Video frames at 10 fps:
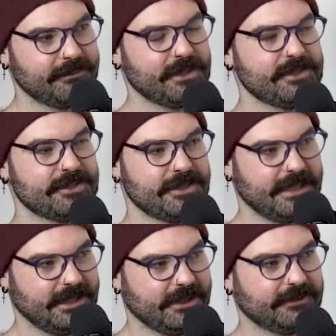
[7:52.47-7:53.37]
Pretty sure I
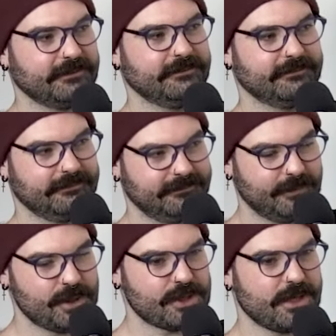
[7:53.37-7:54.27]
know
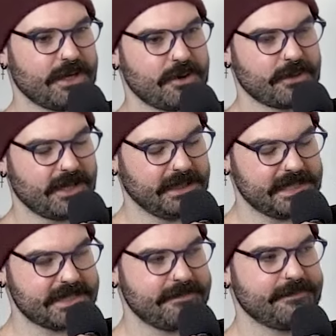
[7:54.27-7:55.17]
who that
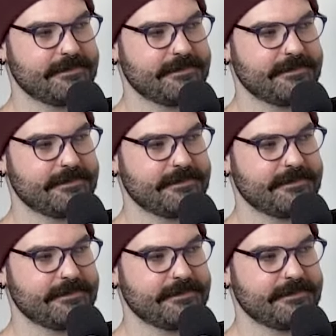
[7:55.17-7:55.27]
is.